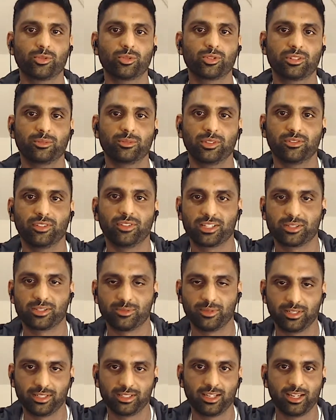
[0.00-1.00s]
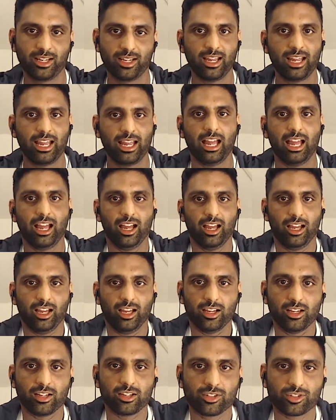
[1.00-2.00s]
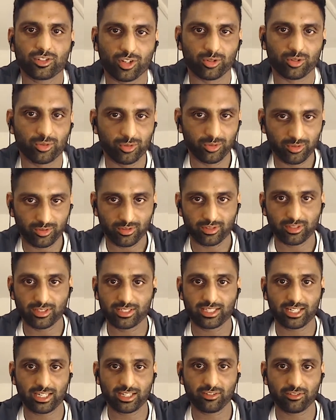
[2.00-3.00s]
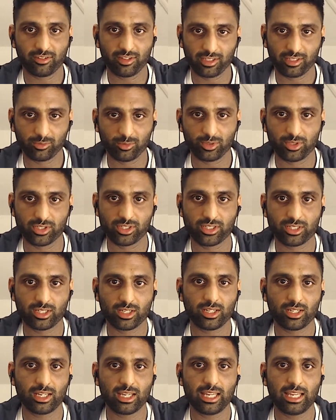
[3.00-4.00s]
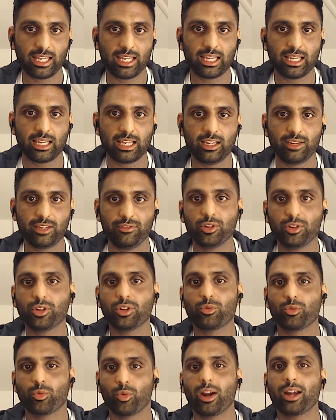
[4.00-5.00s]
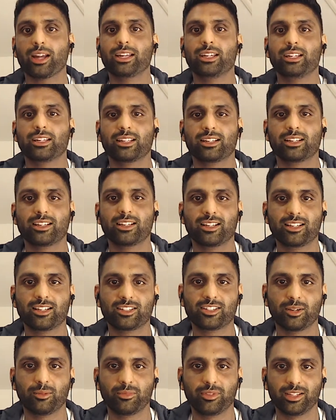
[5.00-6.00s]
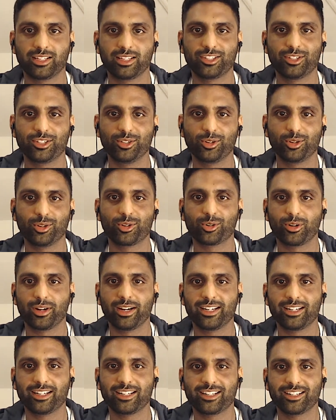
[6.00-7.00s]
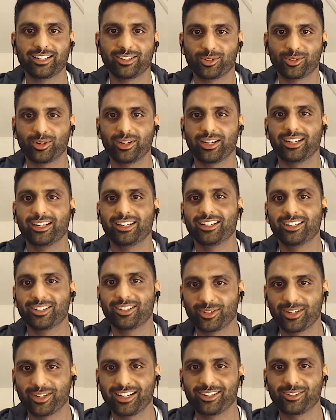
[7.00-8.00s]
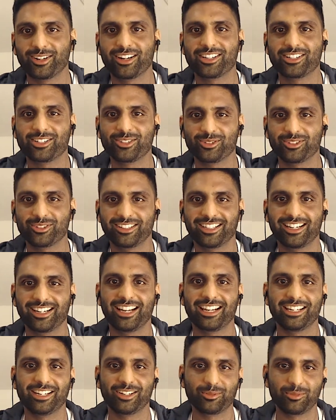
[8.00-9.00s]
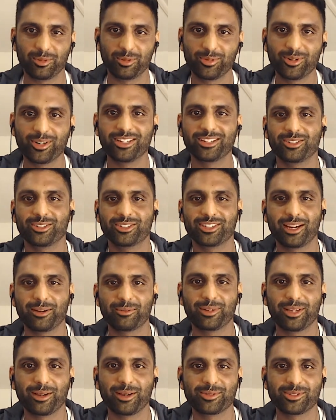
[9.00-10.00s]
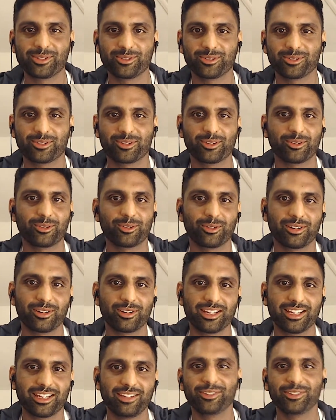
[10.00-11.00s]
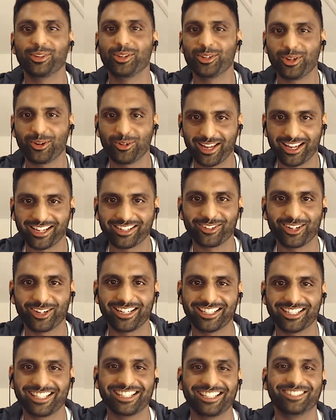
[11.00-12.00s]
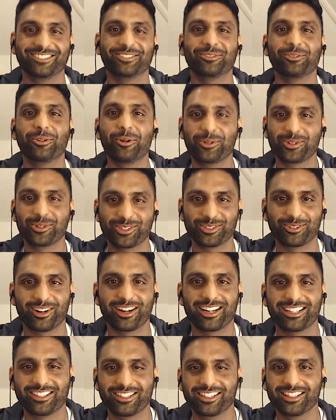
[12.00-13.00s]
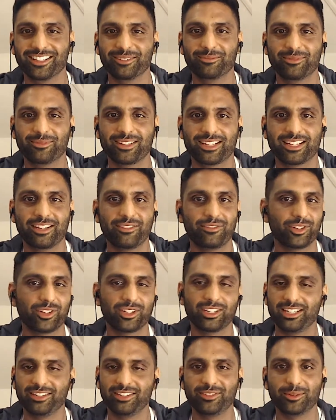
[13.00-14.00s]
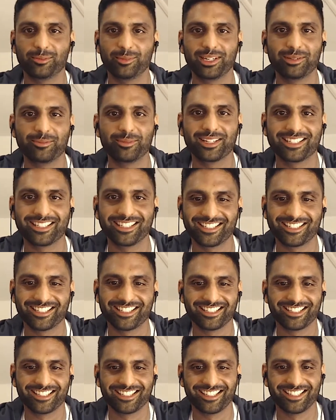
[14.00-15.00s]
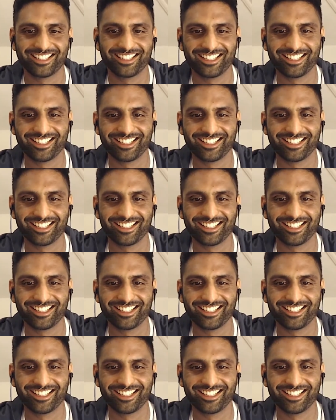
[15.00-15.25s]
No, that's awesome advice, man. So the second thing was, if you could write something to your great grandchildren and it put into a time capsule, even though you don't like writing, what would you write to them if you could leave them any message?